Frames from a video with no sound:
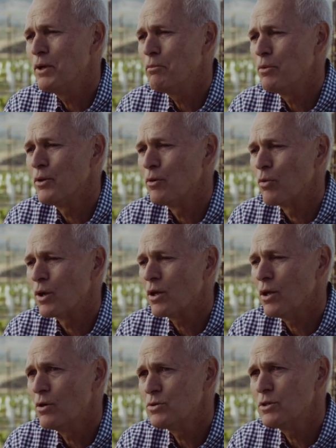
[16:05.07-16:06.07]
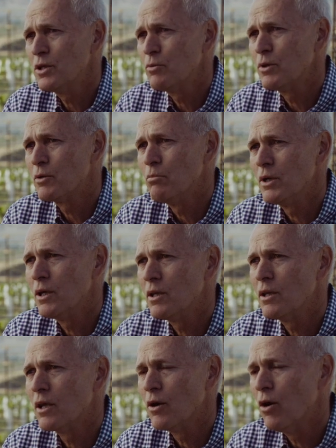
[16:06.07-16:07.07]
people that work closely with
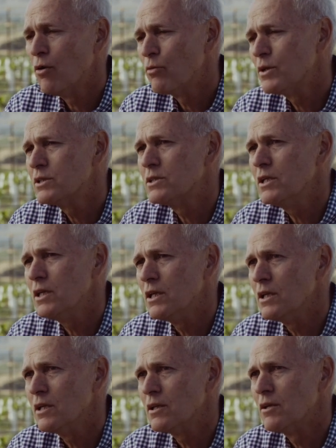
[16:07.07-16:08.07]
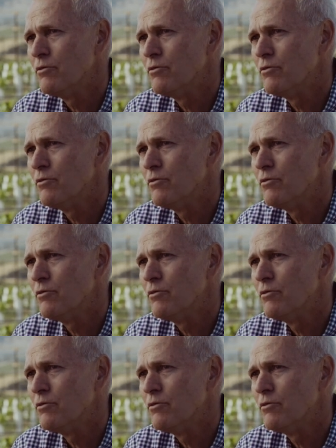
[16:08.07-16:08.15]
me that oversee